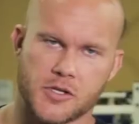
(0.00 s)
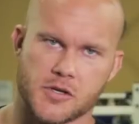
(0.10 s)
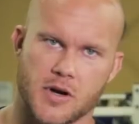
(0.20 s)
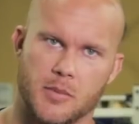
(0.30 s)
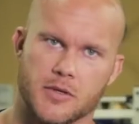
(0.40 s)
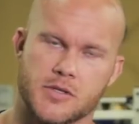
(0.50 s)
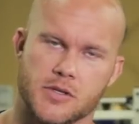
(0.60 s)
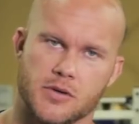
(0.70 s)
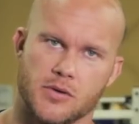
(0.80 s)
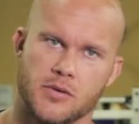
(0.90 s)
you're able
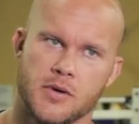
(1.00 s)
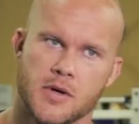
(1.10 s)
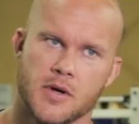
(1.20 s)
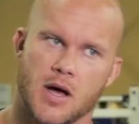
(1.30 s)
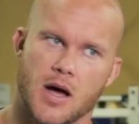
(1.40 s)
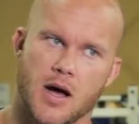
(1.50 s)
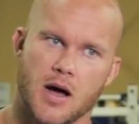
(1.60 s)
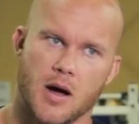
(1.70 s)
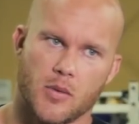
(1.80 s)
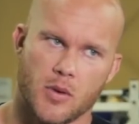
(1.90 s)
to
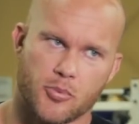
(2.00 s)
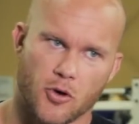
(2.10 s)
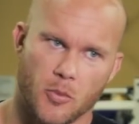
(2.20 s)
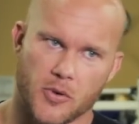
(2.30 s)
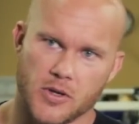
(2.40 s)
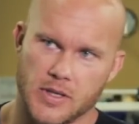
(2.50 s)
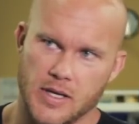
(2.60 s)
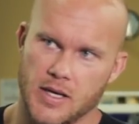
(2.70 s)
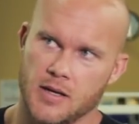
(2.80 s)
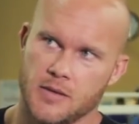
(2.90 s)

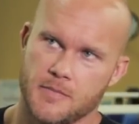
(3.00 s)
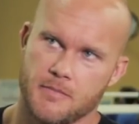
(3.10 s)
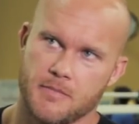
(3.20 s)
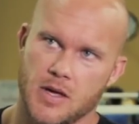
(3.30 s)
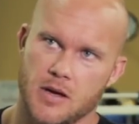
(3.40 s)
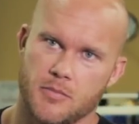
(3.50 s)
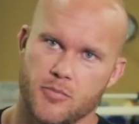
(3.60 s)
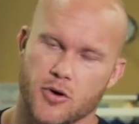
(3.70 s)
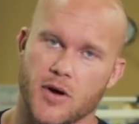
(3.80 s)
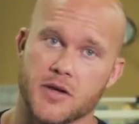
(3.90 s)
appropriately
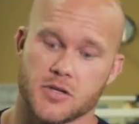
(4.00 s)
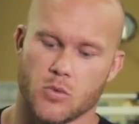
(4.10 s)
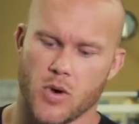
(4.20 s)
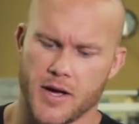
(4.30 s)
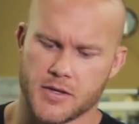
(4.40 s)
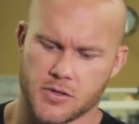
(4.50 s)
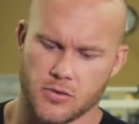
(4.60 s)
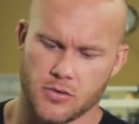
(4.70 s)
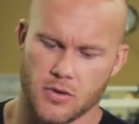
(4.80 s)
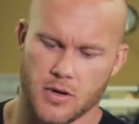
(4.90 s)
progress your way
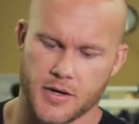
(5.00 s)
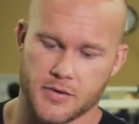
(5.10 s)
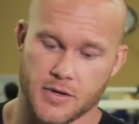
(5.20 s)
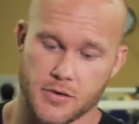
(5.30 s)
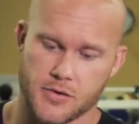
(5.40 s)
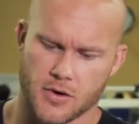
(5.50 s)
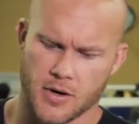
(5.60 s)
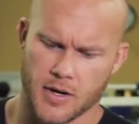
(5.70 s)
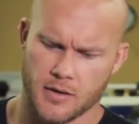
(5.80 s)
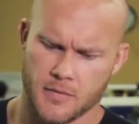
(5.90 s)
to enduring.